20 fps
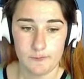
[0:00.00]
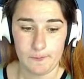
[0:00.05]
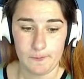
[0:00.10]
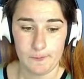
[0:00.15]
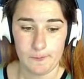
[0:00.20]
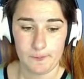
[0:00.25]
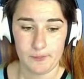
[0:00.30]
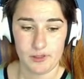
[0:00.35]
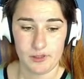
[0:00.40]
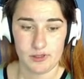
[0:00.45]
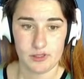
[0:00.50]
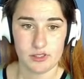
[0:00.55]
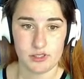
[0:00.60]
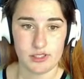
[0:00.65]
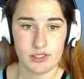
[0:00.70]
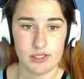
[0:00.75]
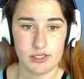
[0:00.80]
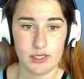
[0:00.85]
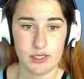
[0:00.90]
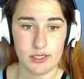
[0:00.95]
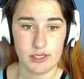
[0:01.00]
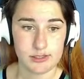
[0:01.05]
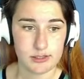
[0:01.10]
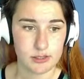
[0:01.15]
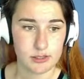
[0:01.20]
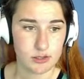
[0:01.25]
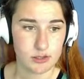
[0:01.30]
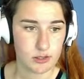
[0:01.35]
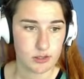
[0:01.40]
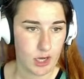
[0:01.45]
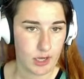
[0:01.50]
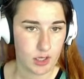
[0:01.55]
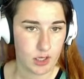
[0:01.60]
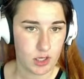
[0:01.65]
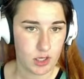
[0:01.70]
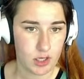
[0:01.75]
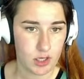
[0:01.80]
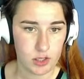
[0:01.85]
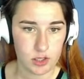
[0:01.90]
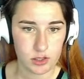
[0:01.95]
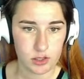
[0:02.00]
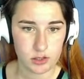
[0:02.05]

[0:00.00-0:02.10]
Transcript: So this, I can't.